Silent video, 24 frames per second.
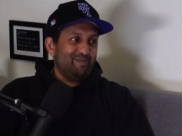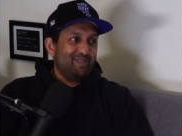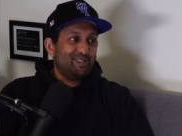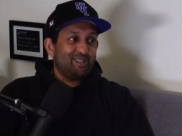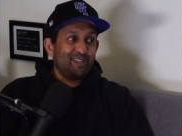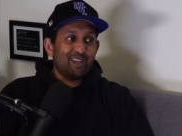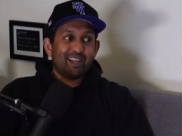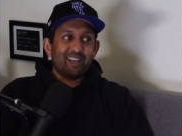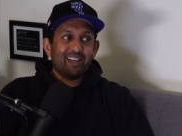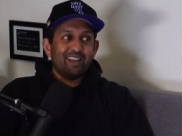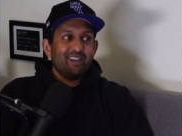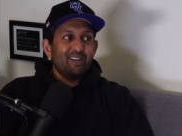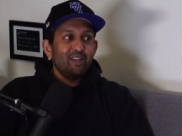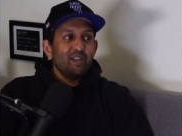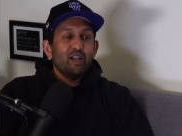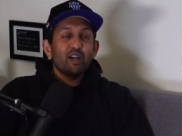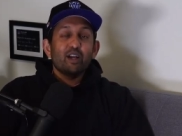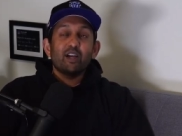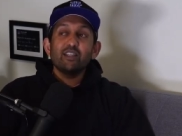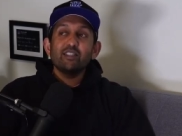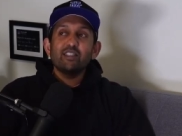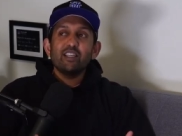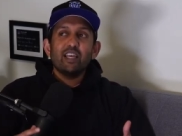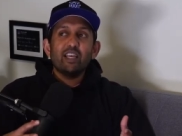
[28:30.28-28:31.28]
He's really?
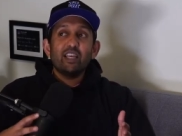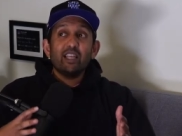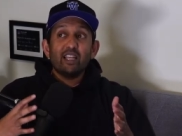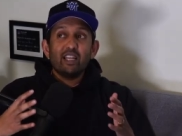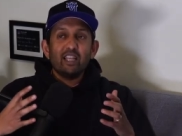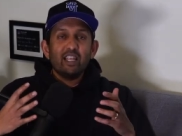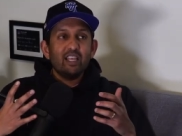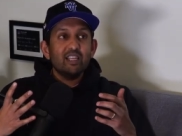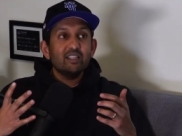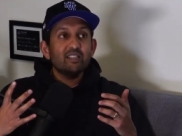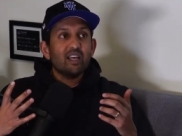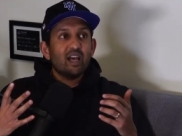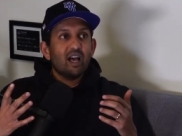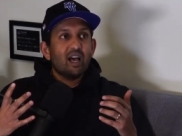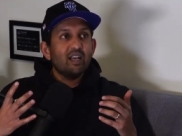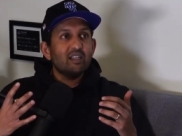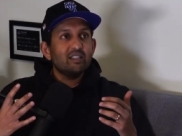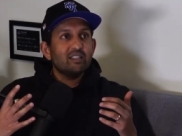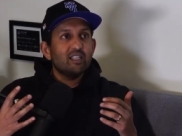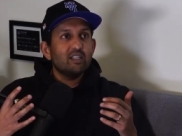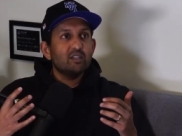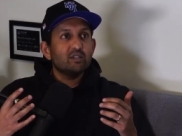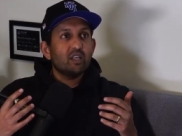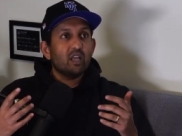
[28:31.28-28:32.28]
Because like, in his eyes,
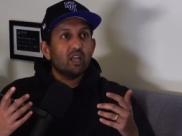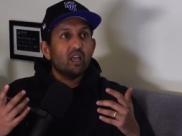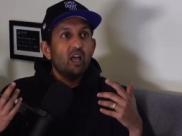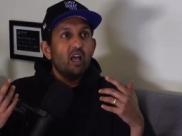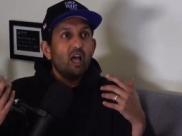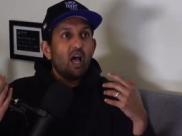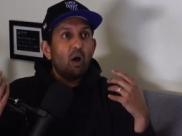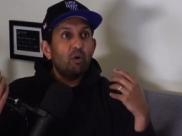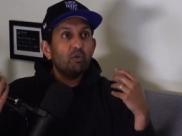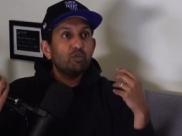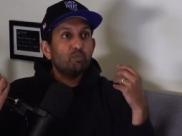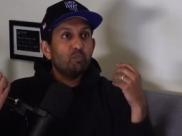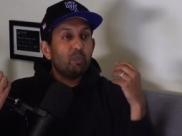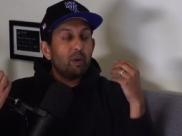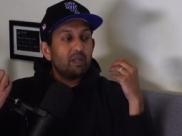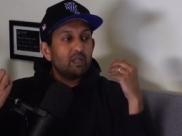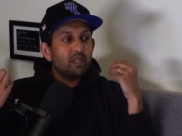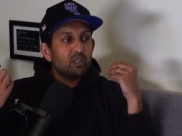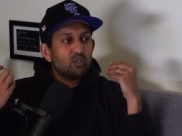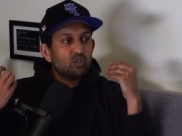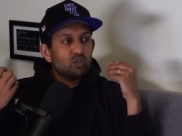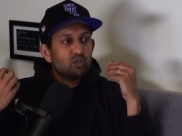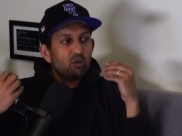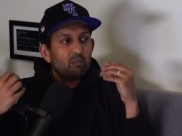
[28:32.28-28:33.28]
he's like, I was
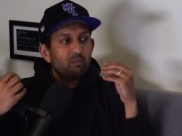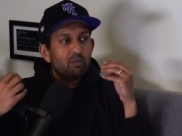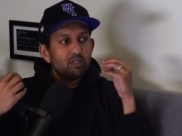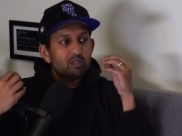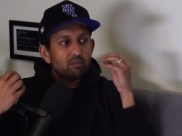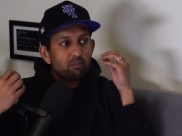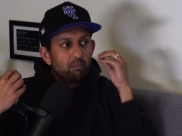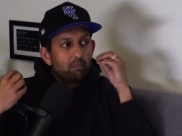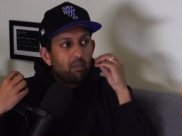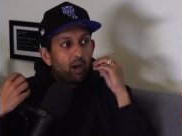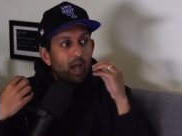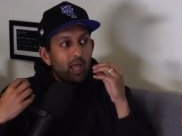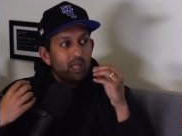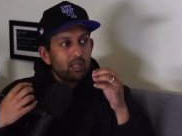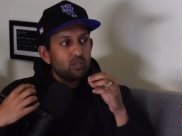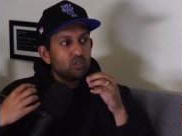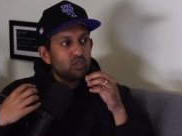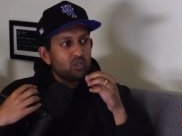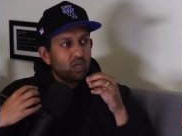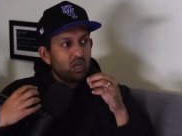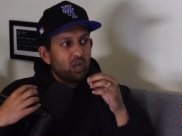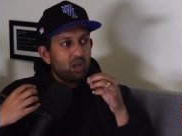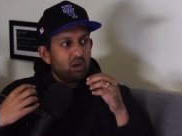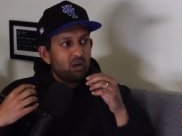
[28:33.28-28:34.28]
spending so much mind
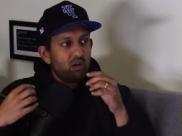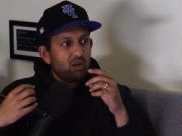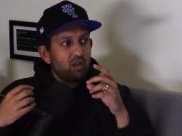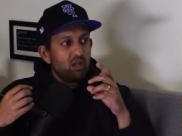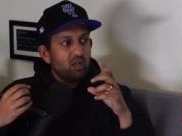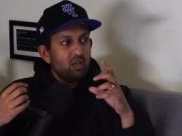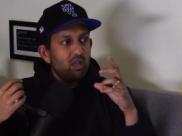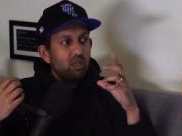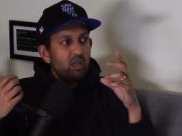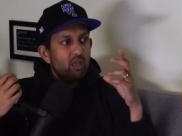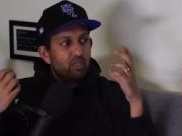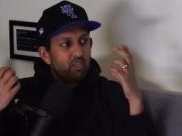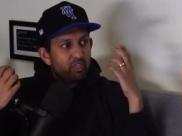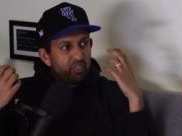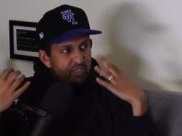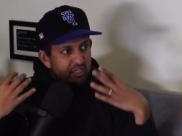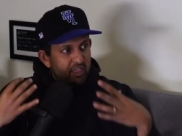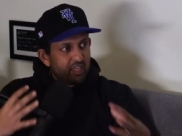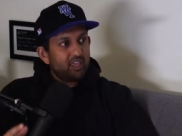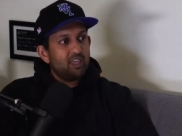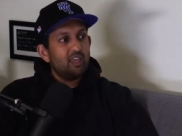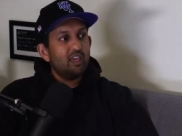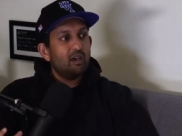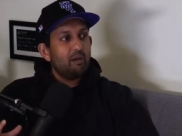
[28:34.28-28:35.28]
share yeah.
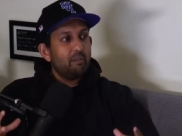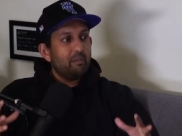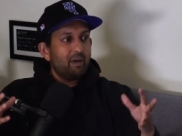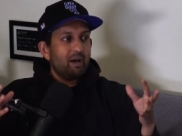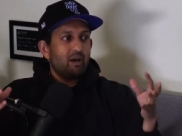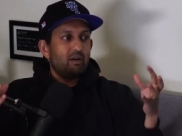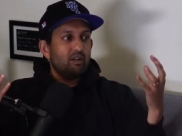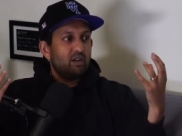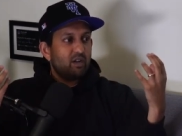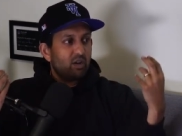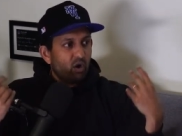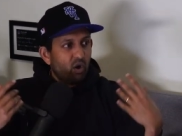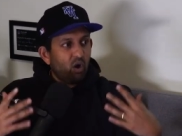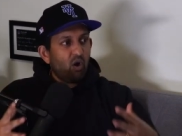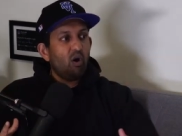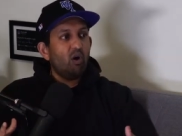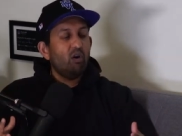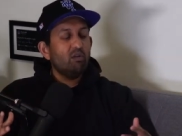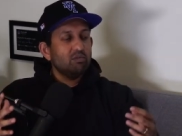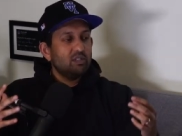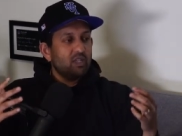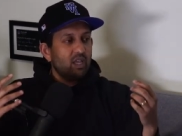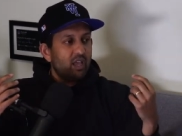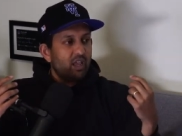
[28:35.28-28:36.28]
thinking about it
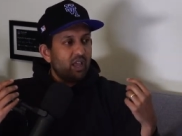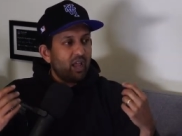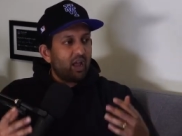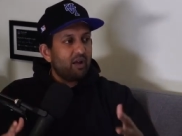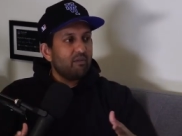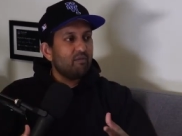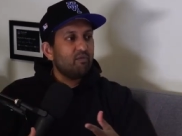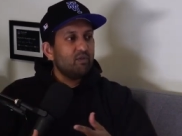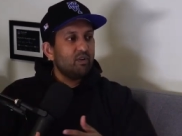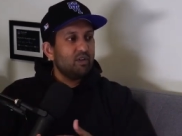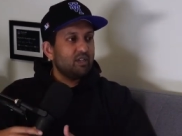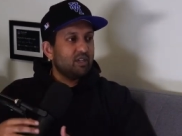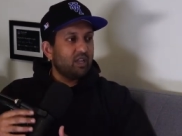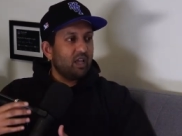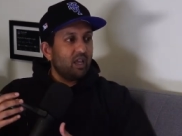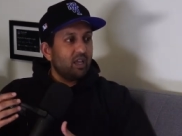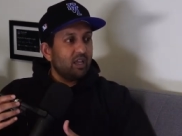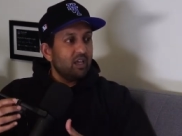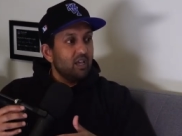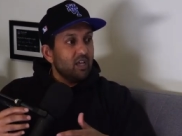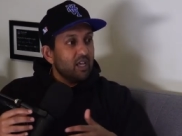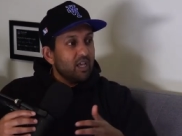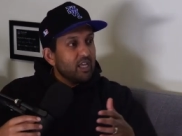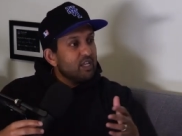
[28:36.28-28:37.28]
all day, every day.
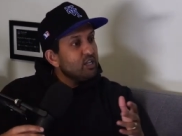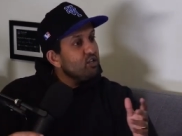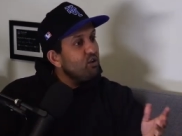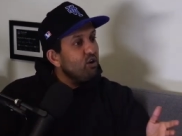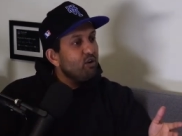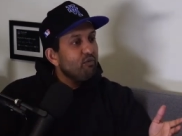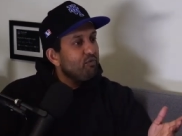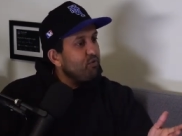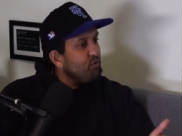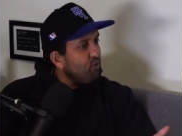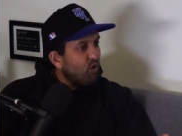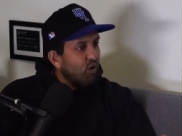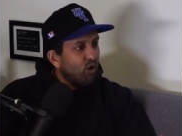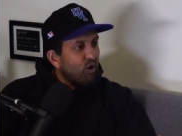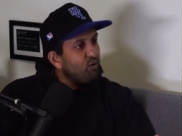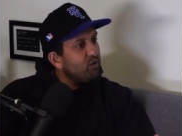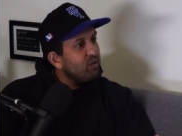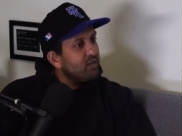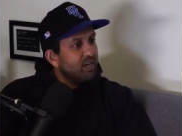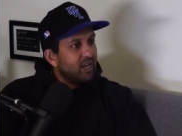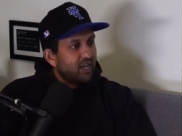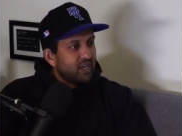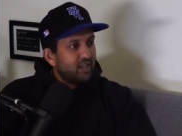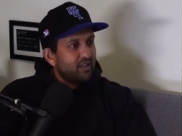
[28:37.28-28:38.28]
You know, if you own
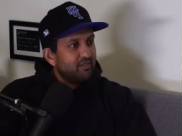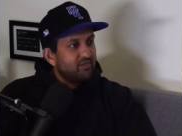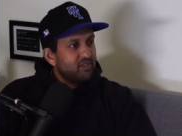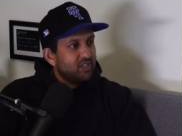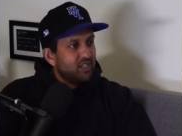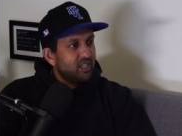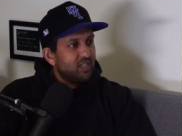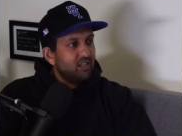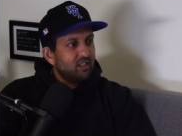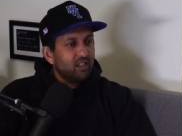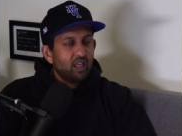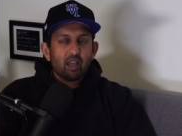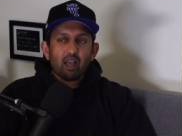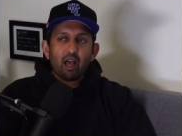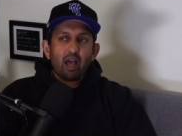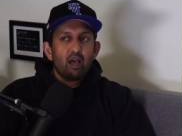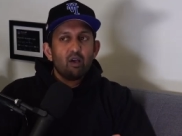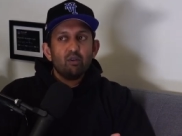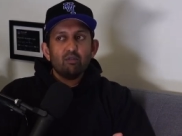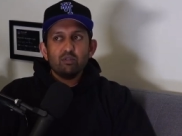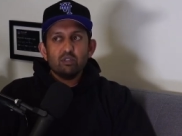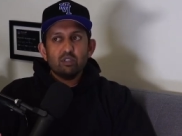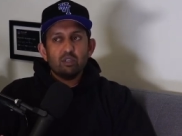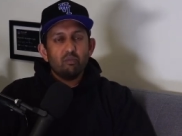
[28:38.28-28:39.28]
an NFT, like I
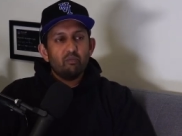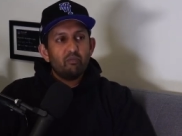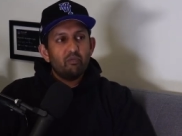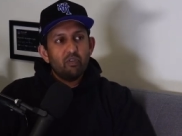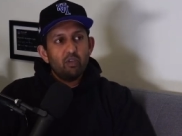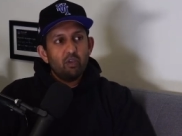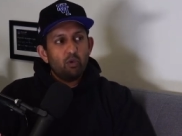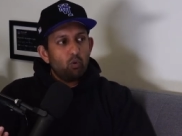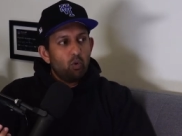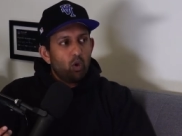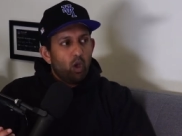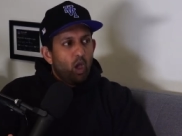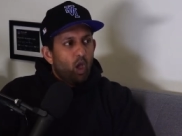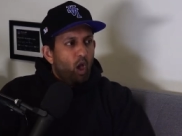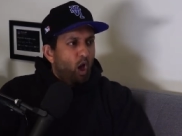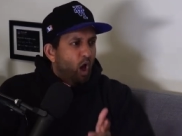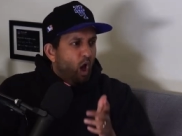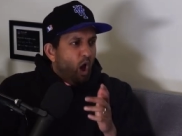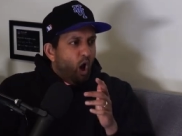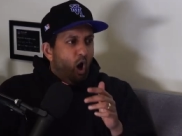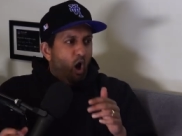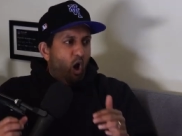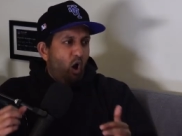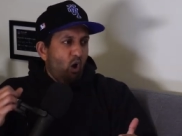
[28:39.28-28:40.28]
own some few,
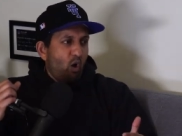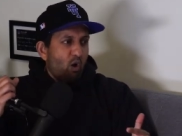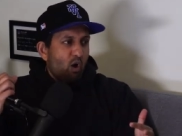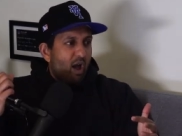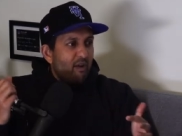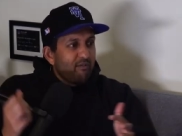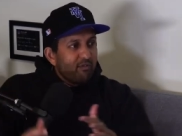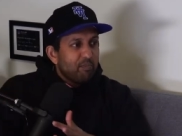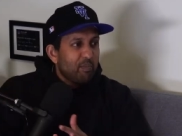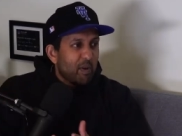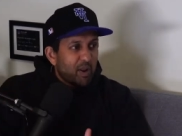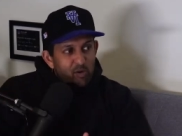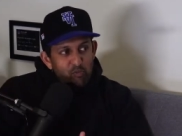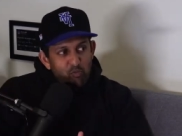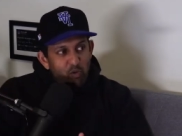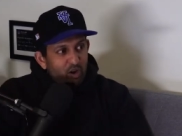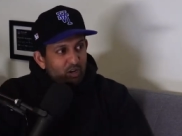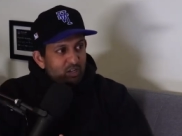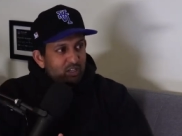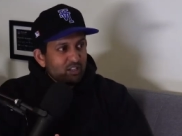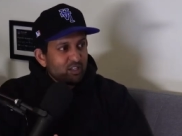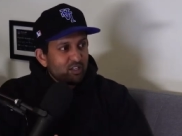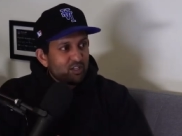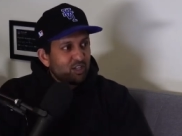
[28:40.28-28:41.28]
oh, everybody run
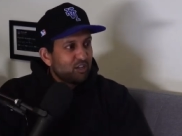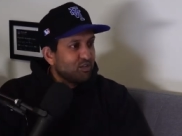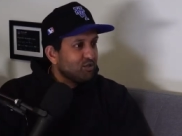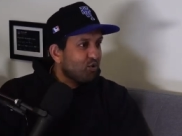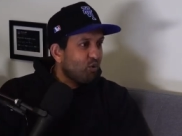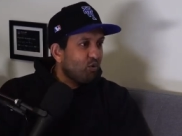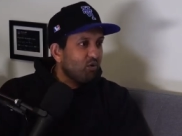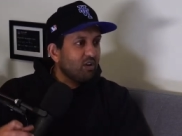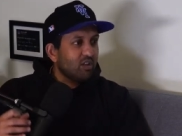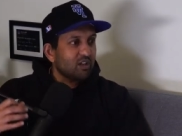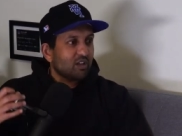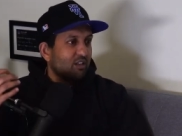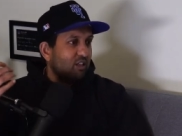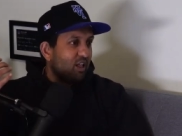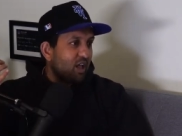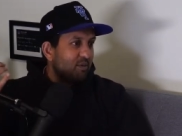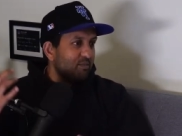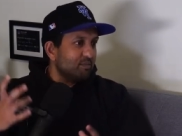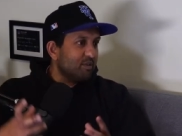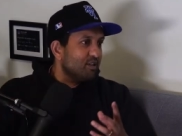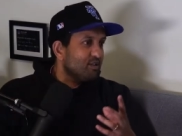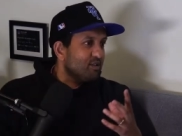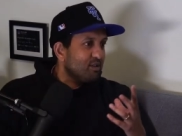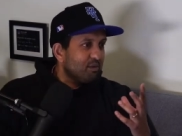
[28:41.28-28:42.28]
to the Discord and claim
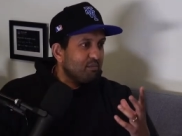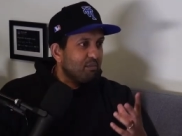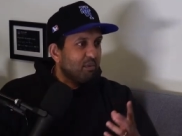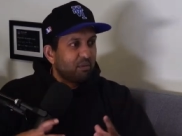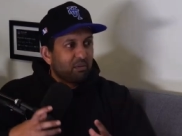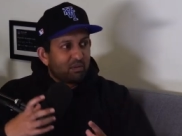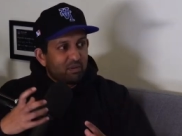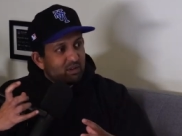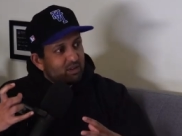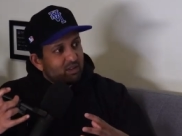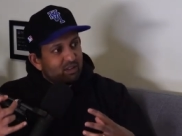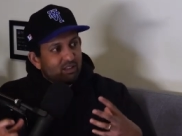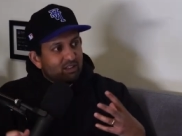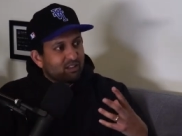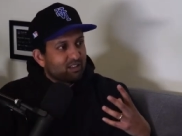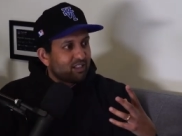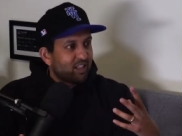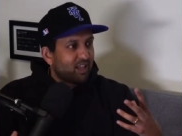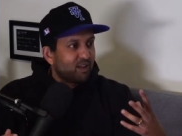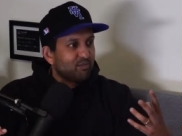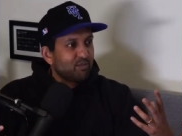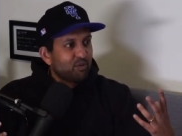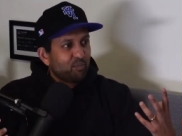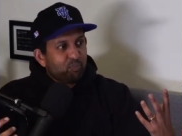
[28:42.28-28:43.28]
the blah, blah, blah,
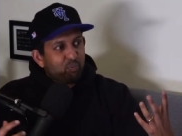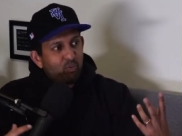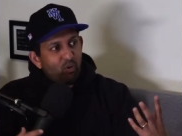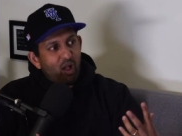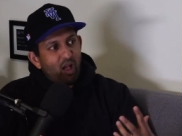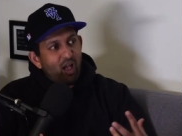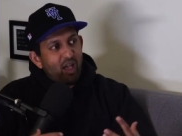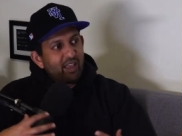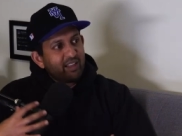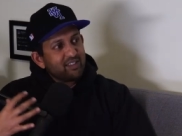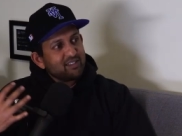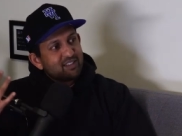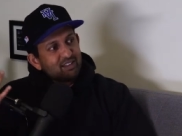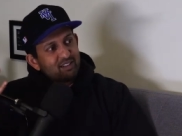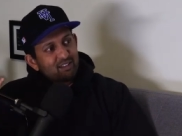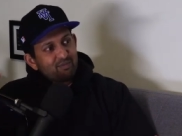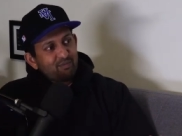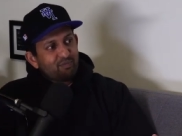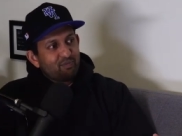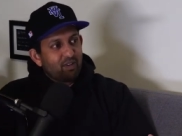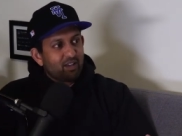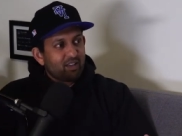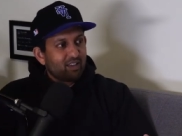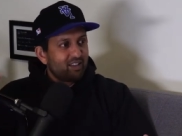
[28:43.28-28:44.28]
claim yeah. your prize and
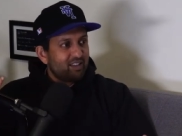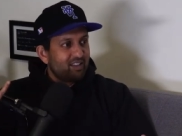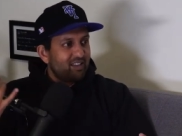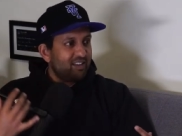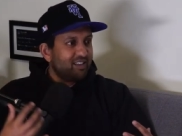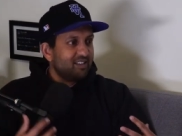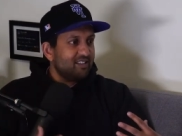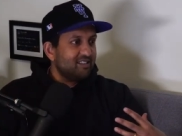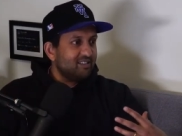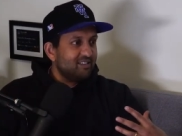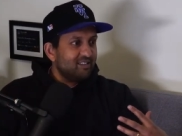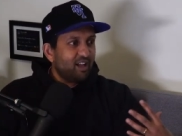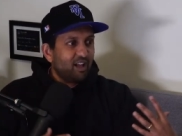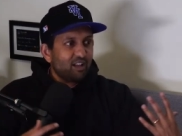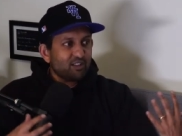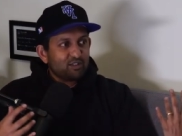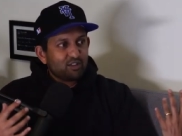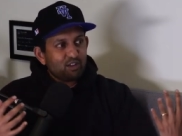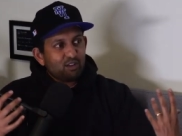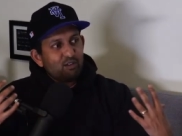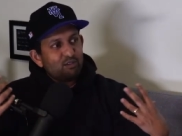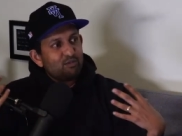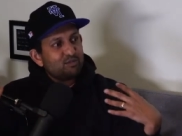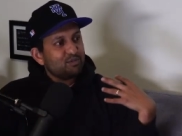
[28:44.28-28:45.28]
fucking eat
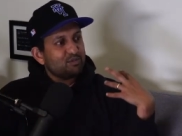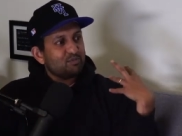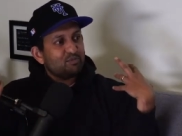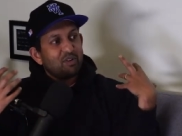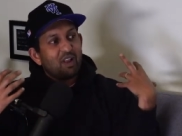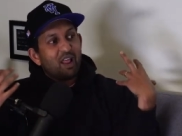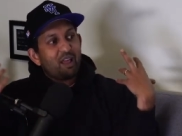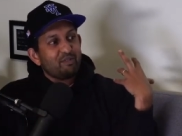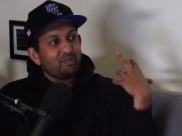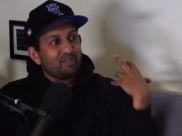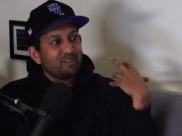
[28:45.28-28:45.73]
nachos or it's whatever.